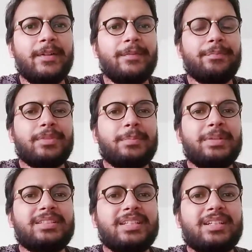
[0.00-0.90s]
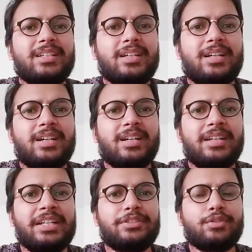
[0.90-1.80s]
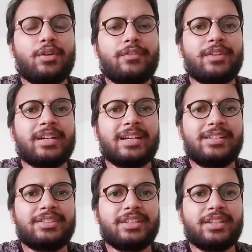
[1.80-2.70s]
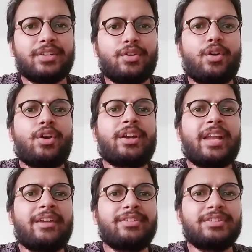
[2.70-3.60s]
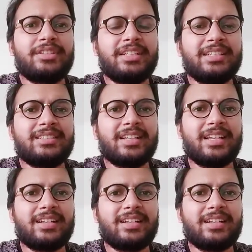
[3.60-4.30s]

The basic nature of a culture or a diversity is like